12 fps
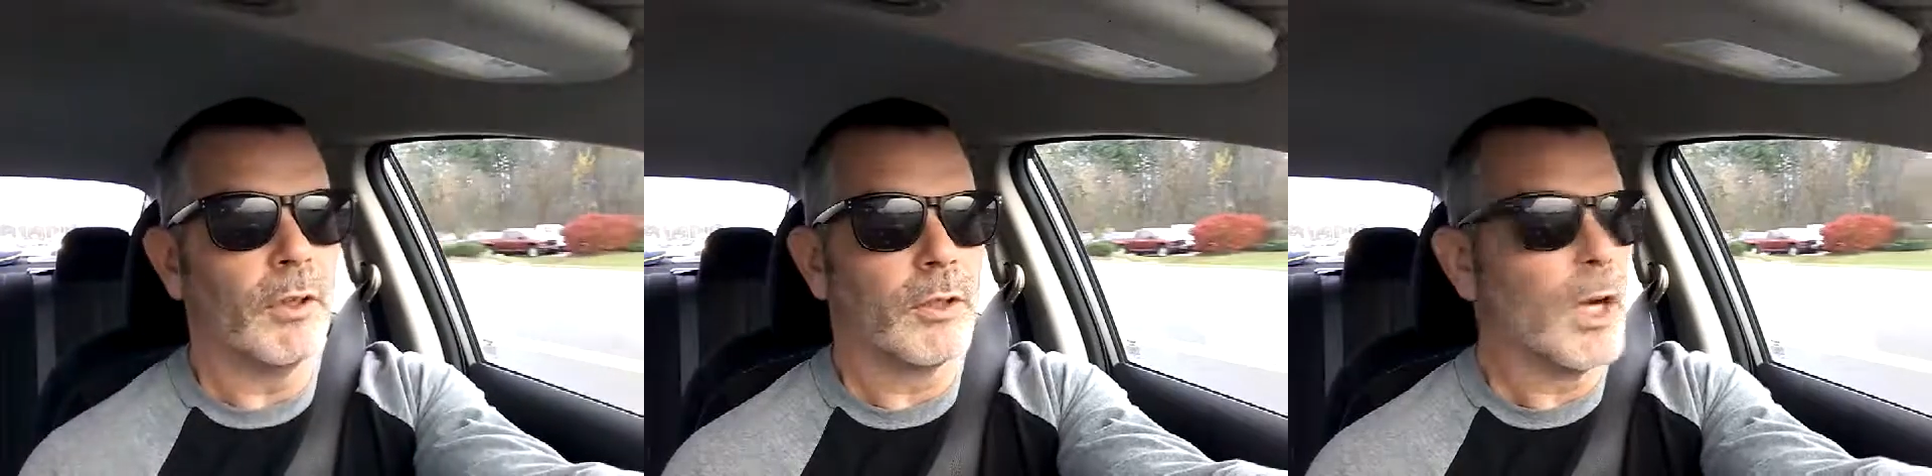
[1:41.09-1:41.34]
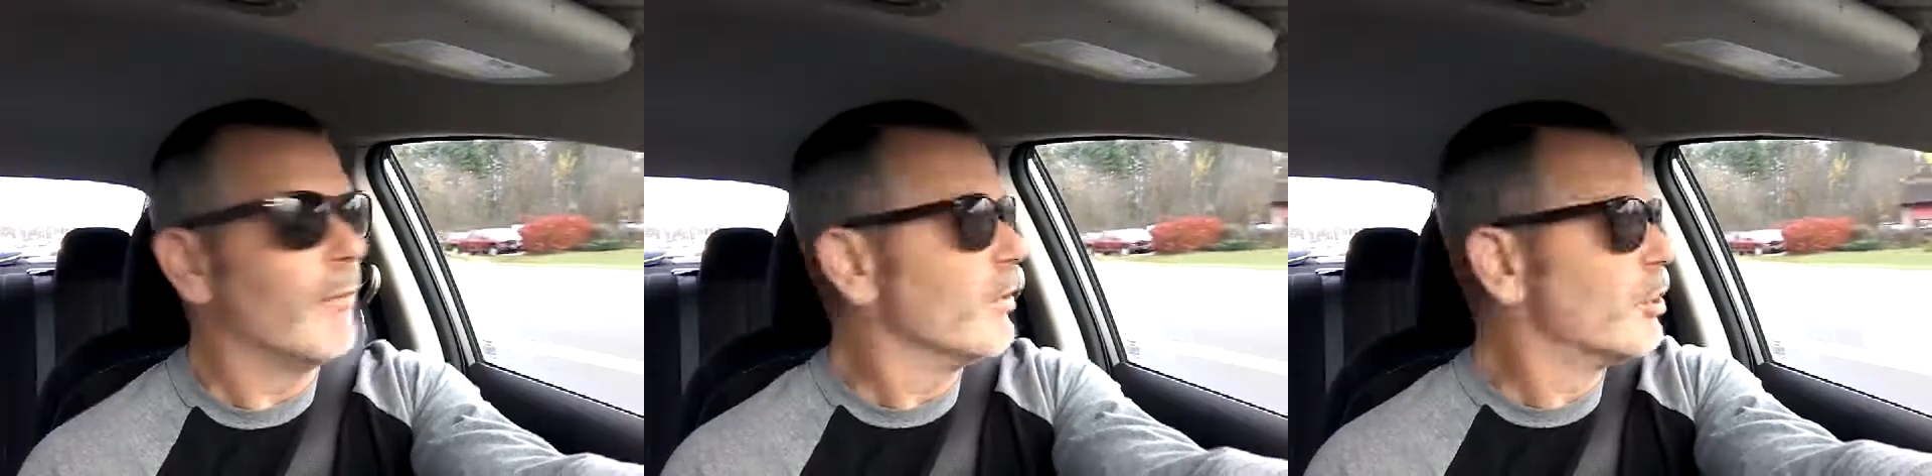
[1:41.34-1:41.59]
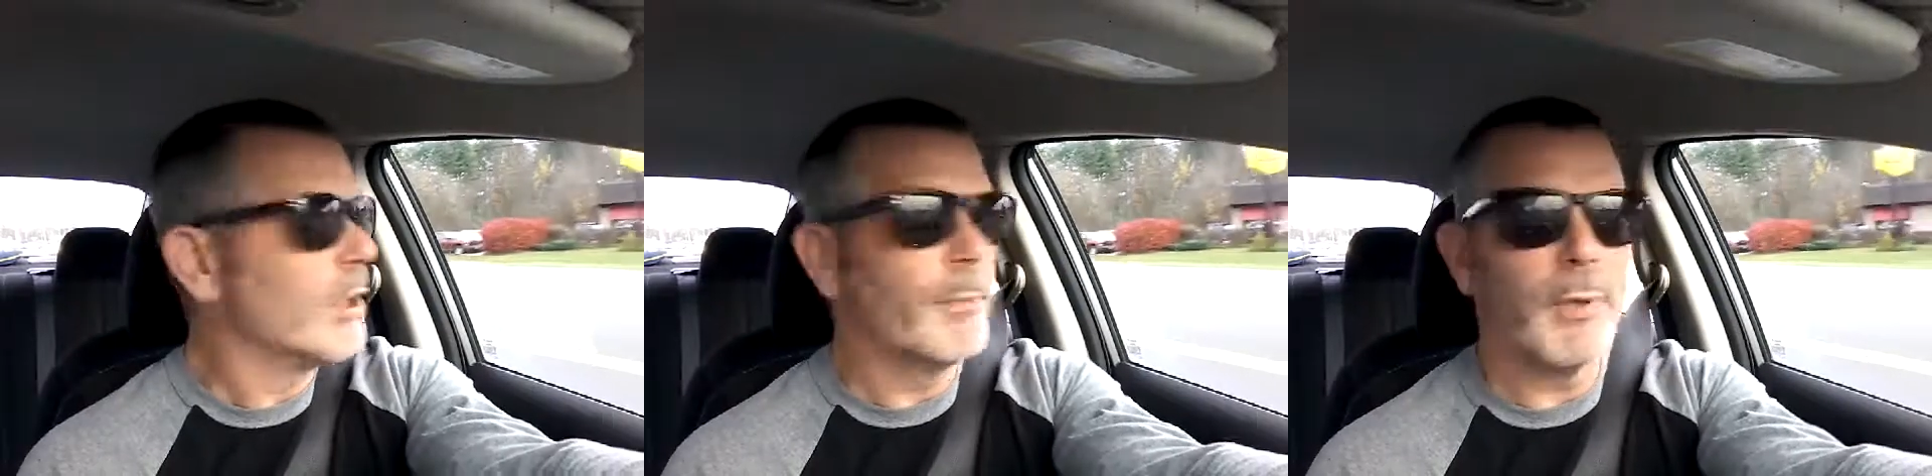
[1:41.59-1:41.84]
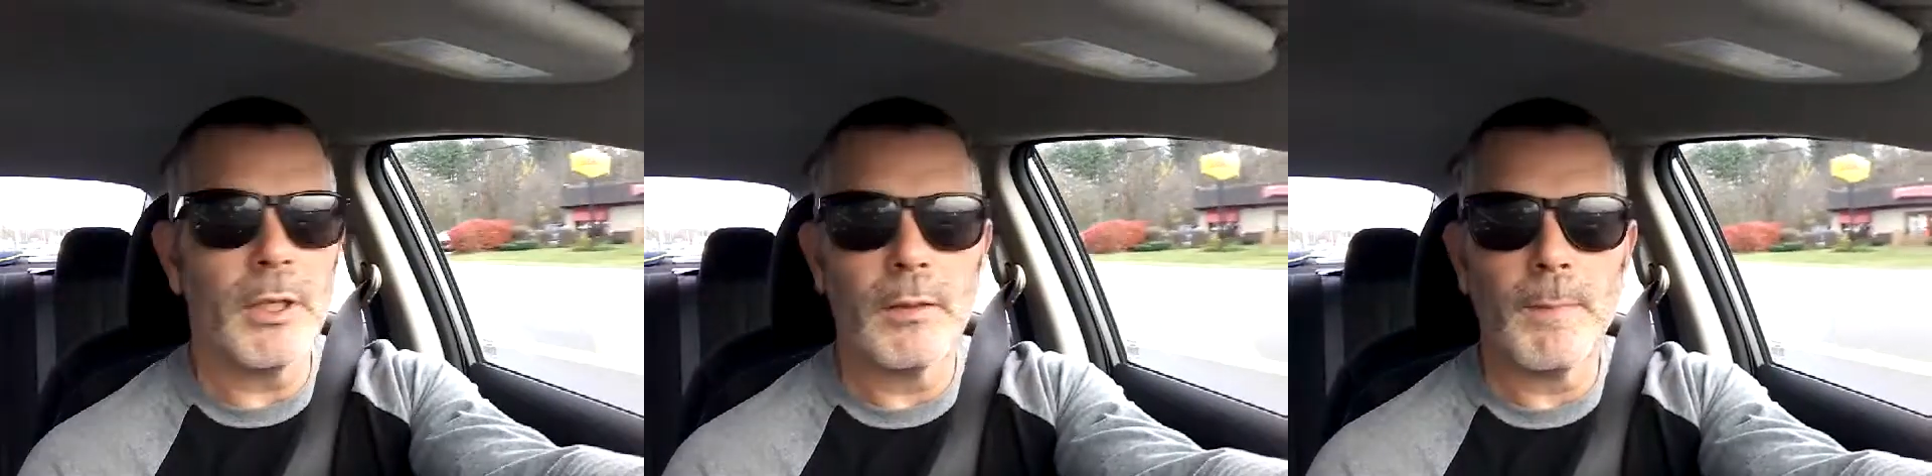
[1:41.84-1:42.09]
it'll cover
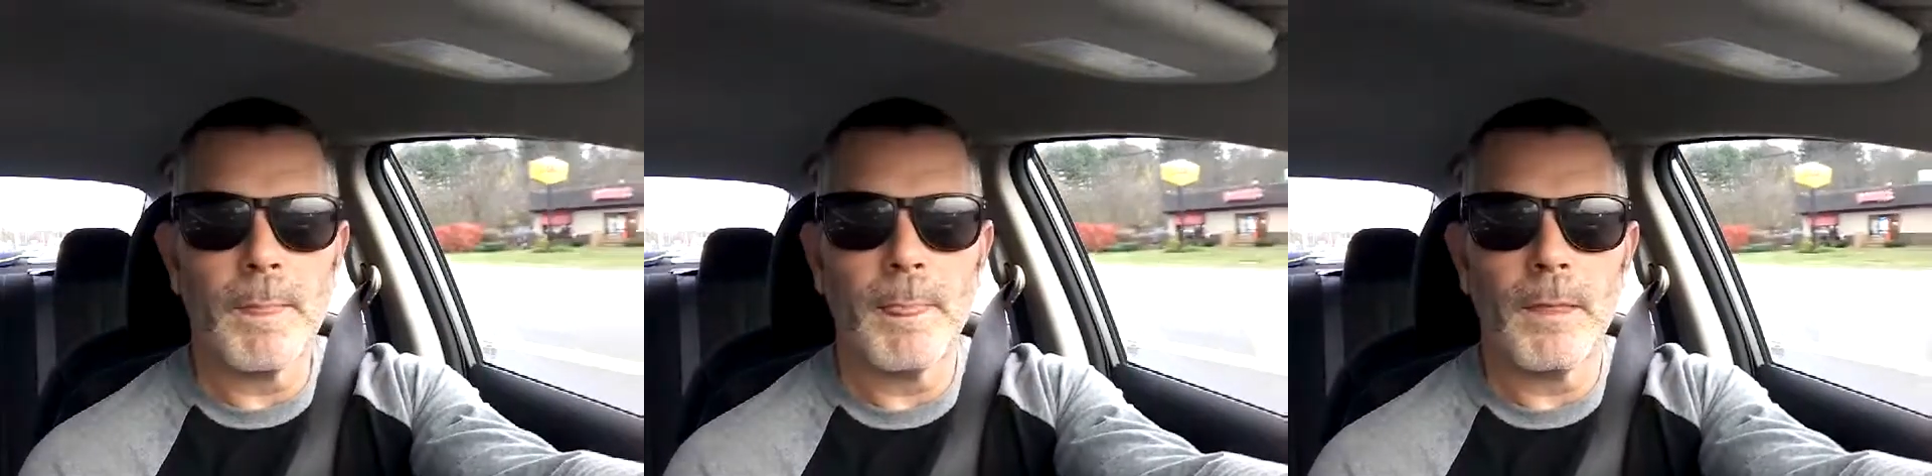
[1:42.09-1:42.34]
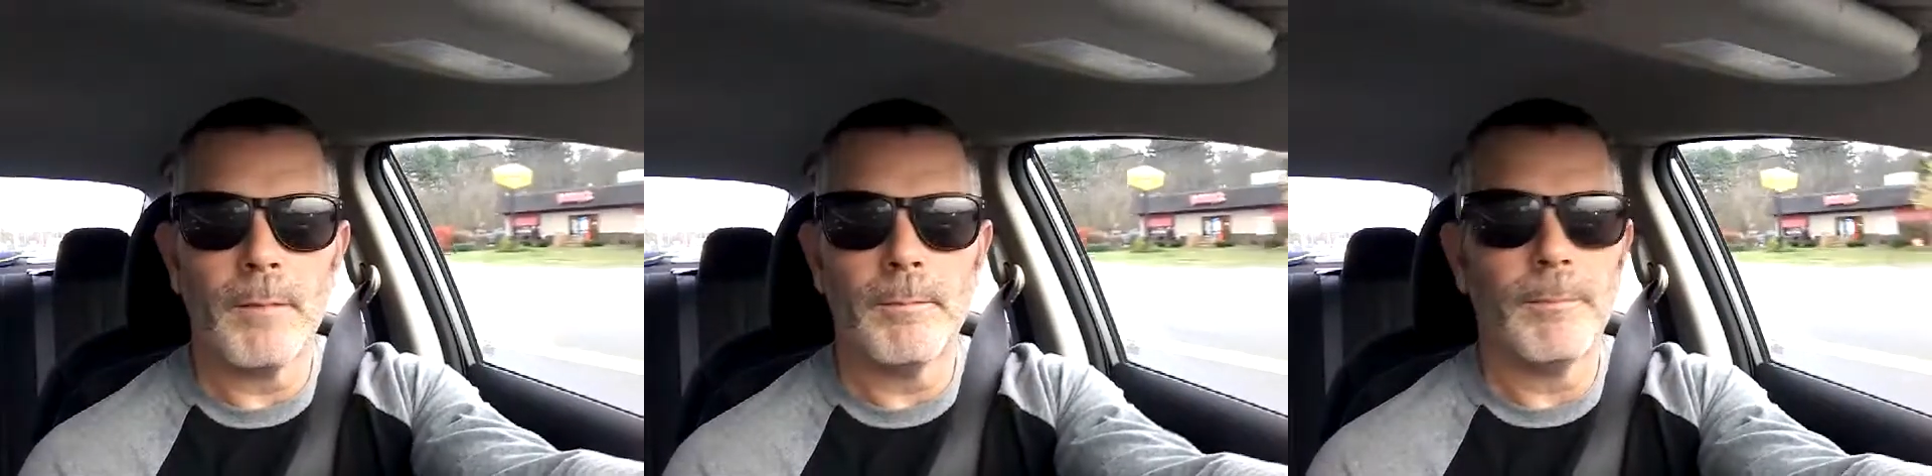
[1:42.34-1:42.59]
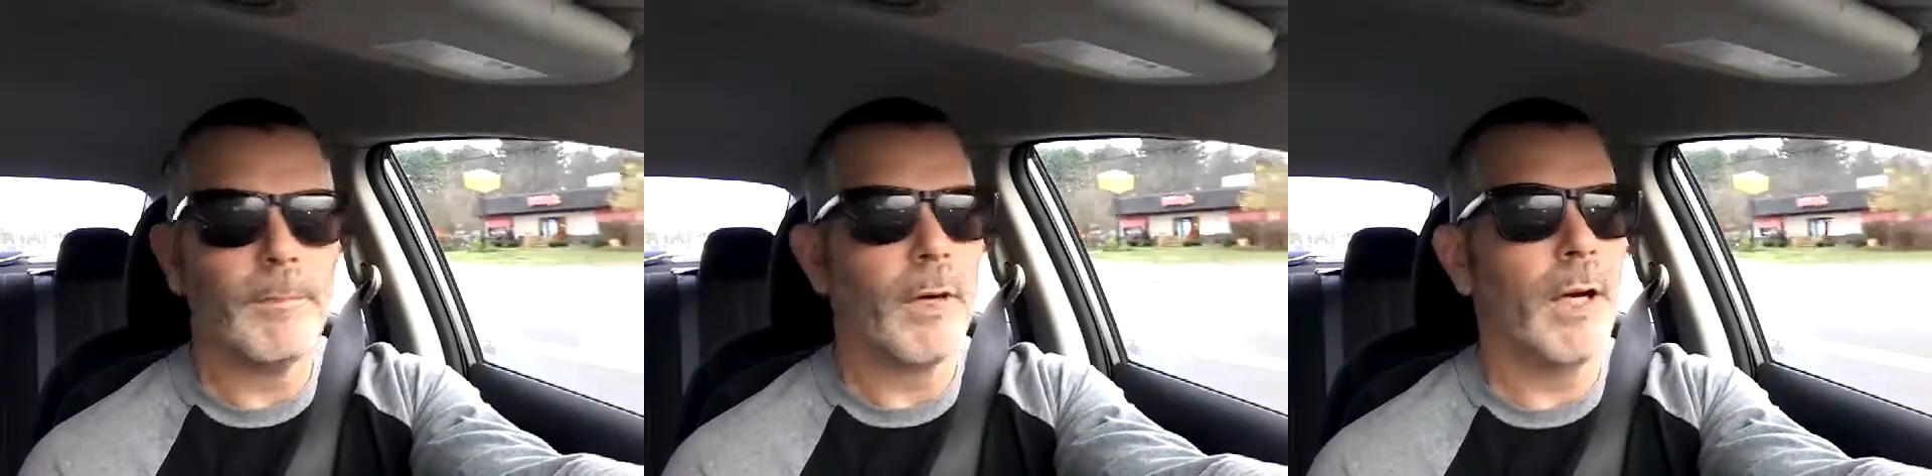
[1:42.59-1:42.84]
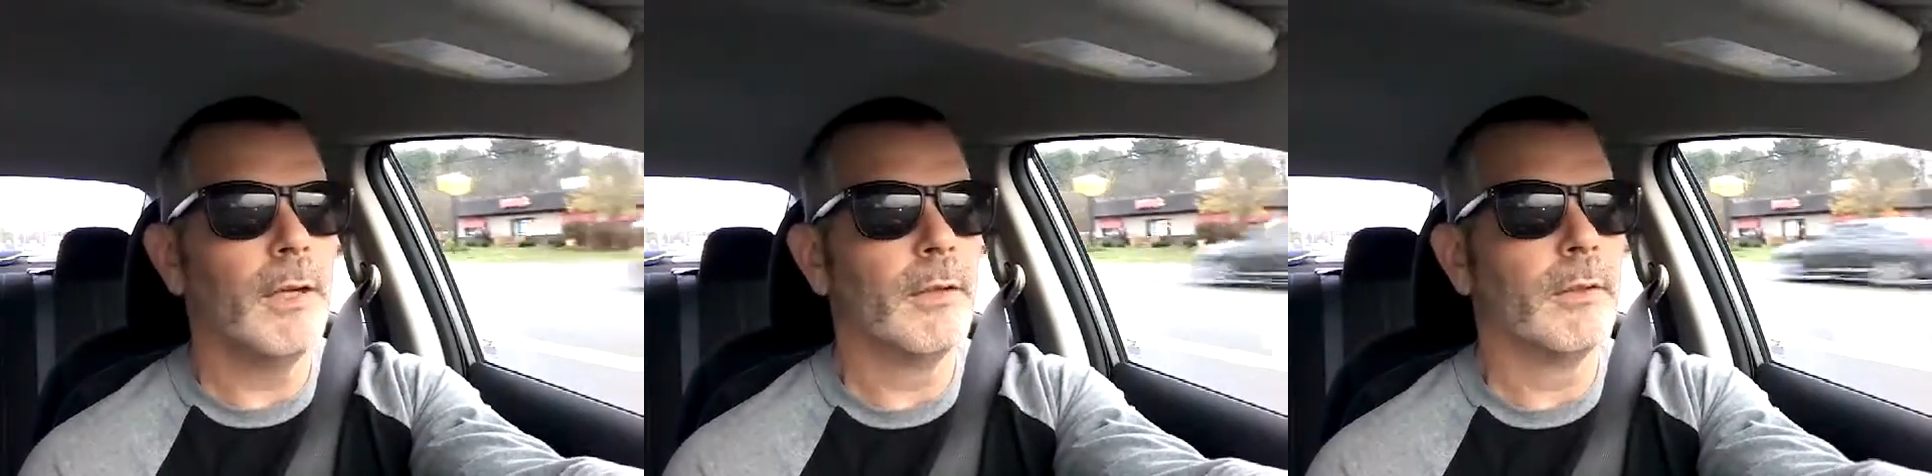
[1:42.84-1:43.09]
shipping,
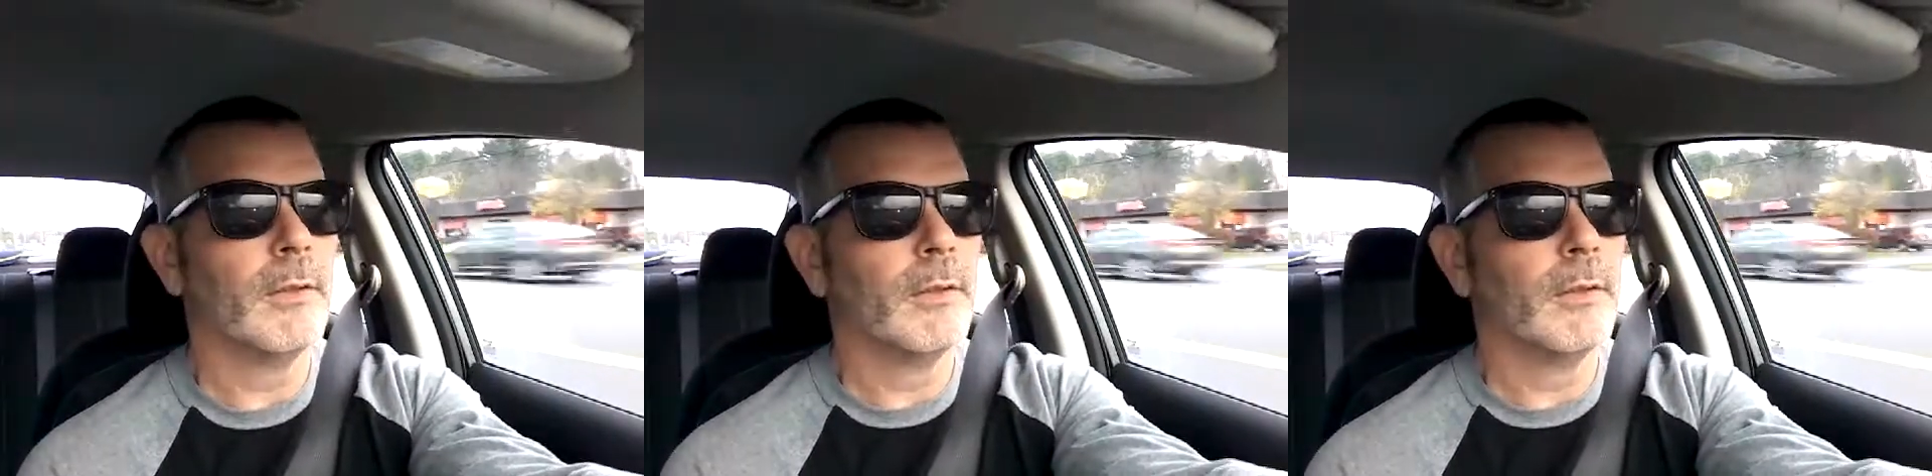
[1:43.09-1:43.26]
right?